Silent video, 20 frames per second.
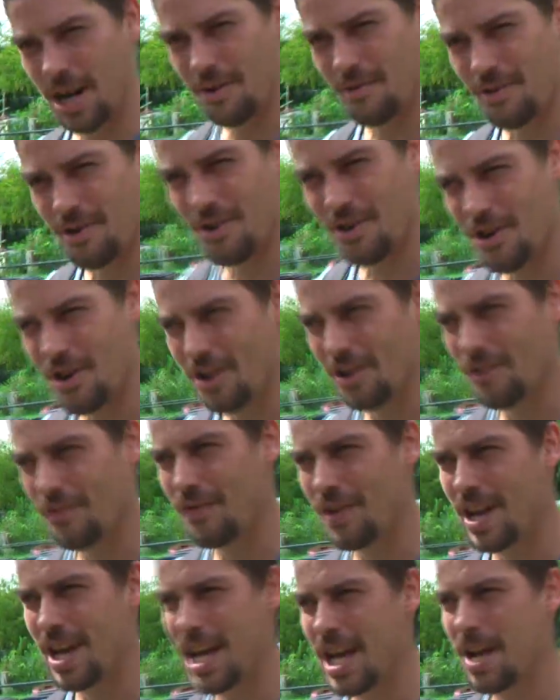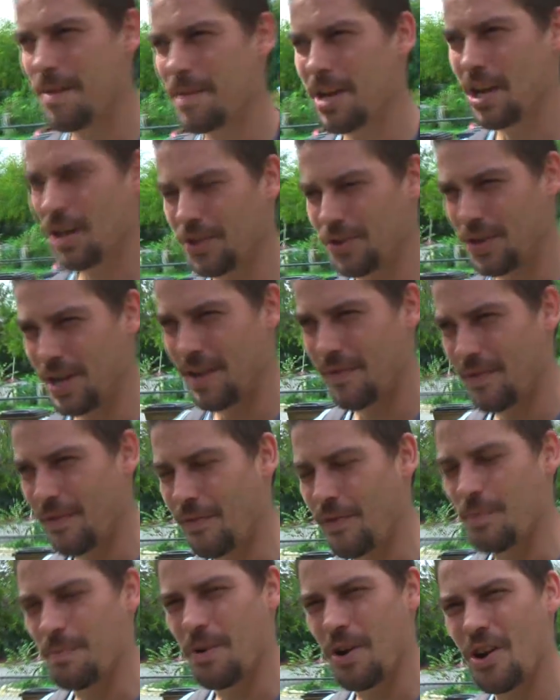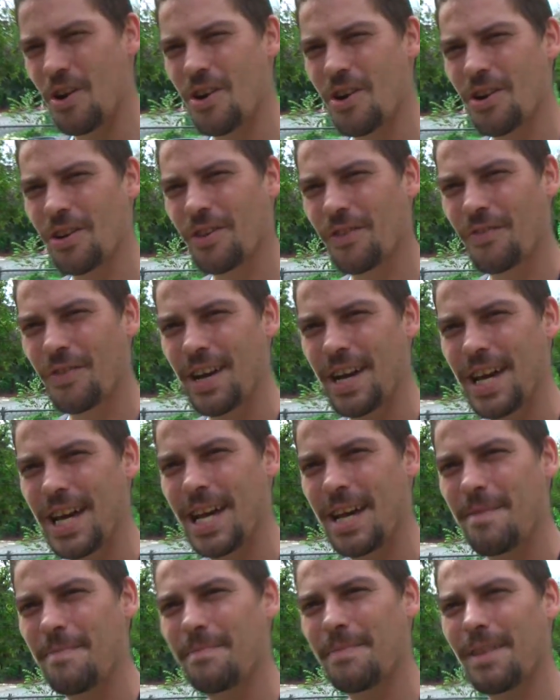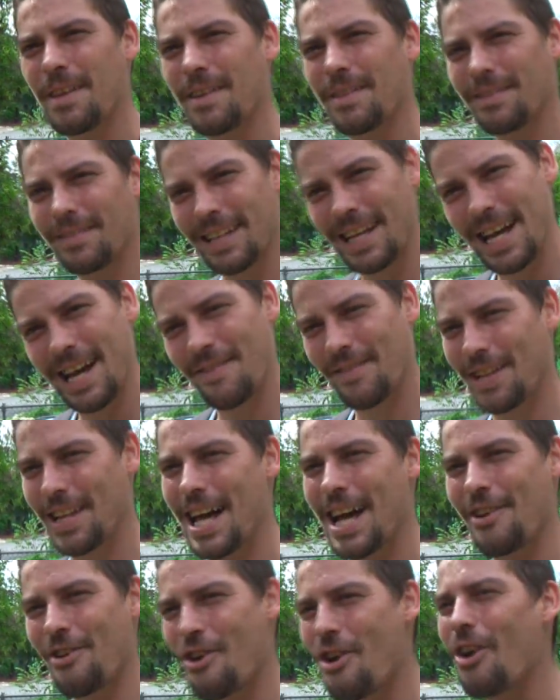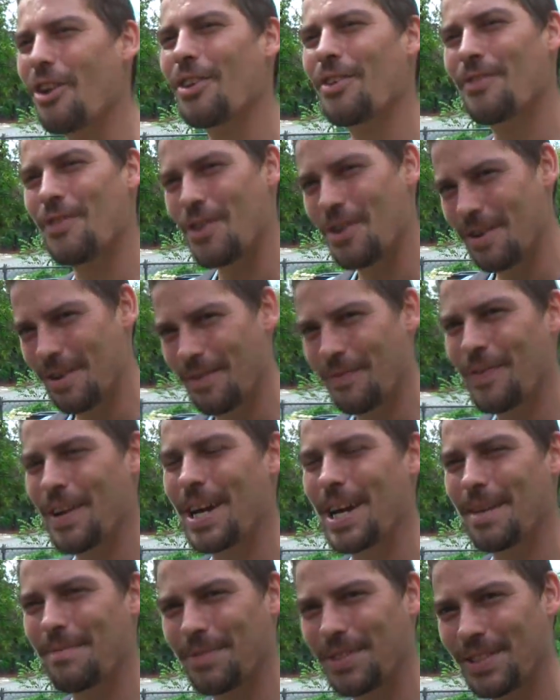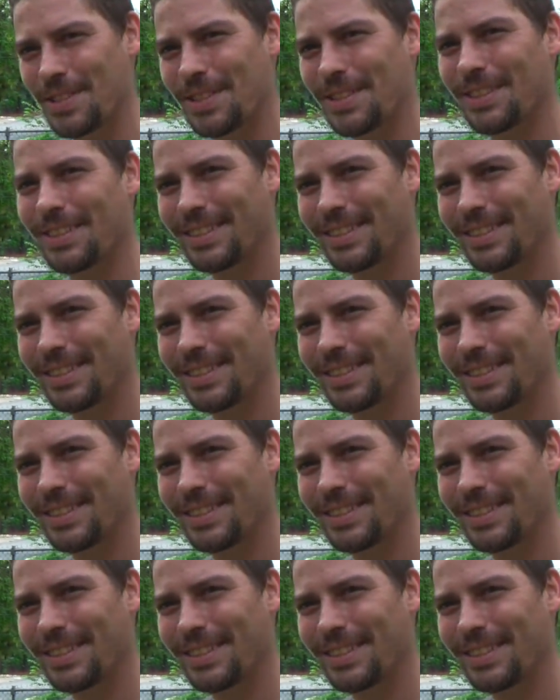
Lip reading: Rock and Roll Hall of Fame. They also have the Football Hall of Fame. They have a lot of Hall of Fames.